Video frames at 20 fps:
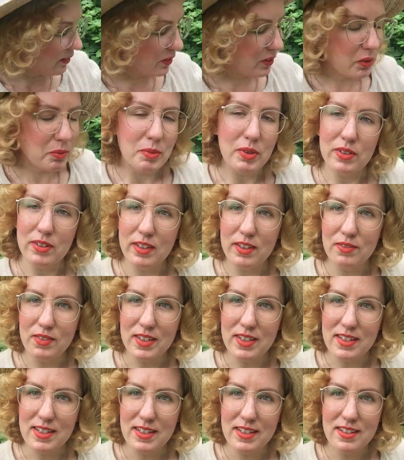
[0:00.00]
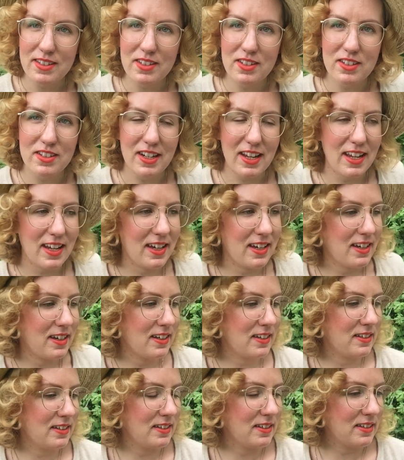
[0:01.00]
sew mostly vintage,
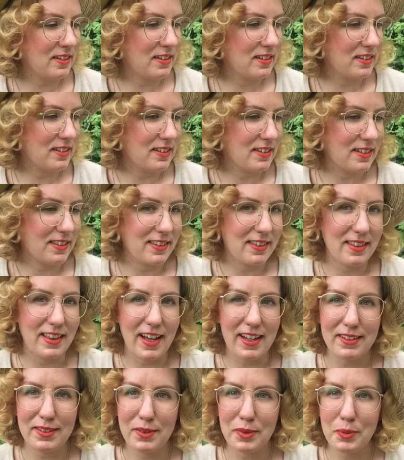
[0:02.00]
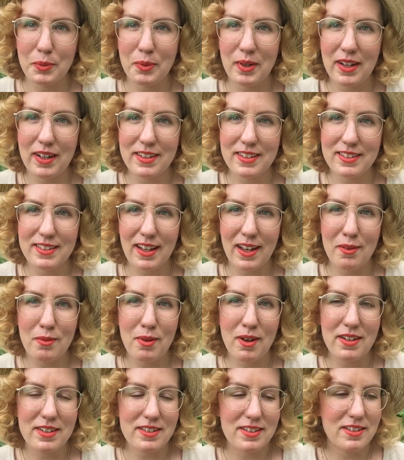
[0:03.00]
and that's what I
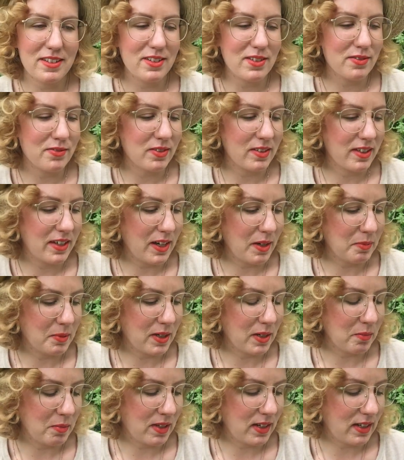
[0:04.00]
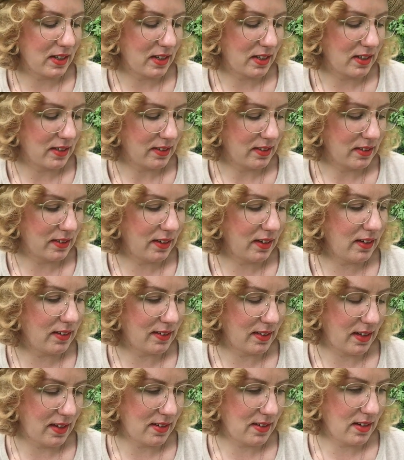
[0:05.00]
want to do for the upcoming
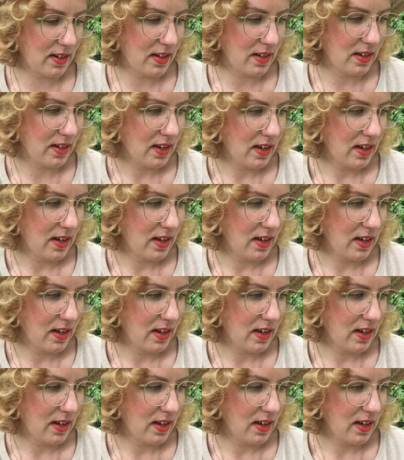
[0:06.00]
season.